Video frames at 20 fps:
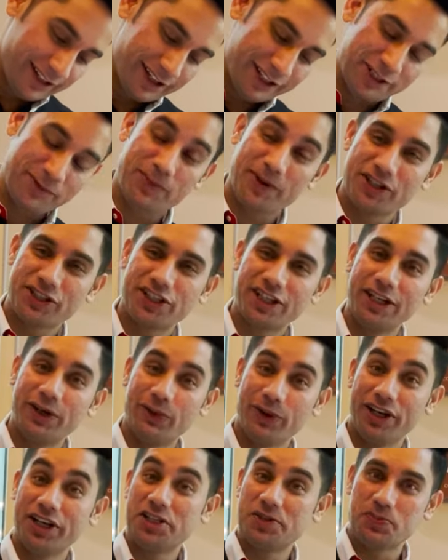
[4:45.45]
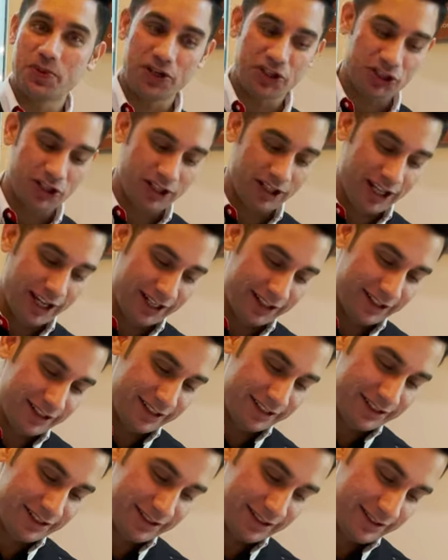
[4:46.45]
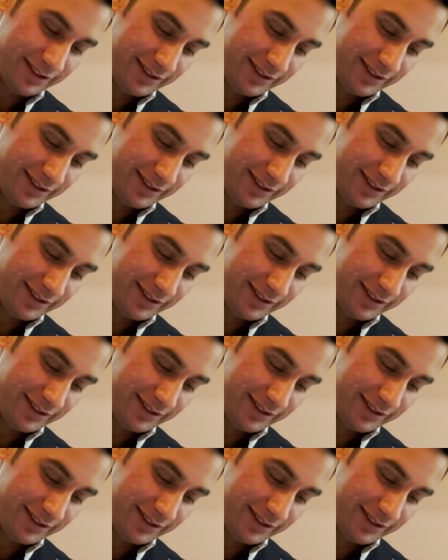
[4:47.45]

especially when it's special like this